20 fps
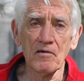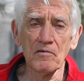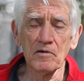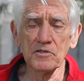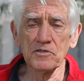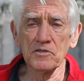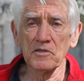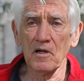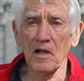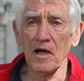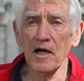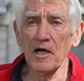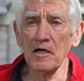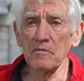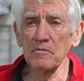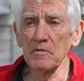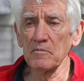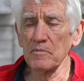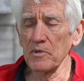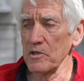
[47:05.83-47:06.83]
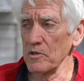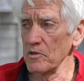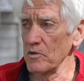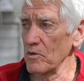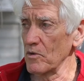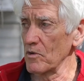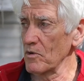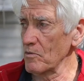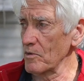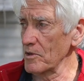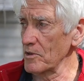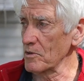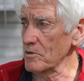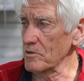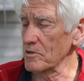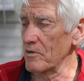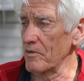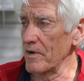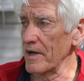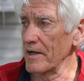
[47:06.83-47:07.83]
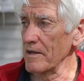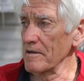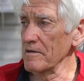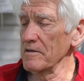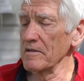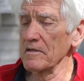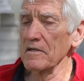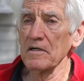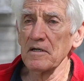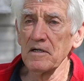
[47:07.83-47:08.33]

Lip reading: original home at Boondall, we looked around